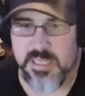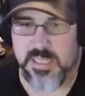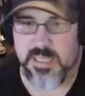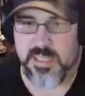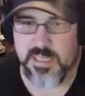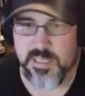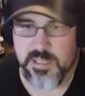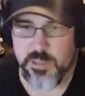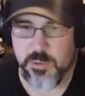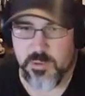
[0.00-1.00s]
Oh yeah.
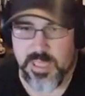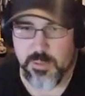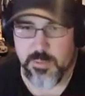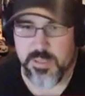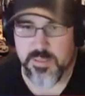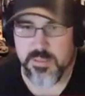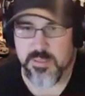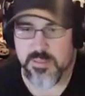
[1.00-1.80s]
Two on that one.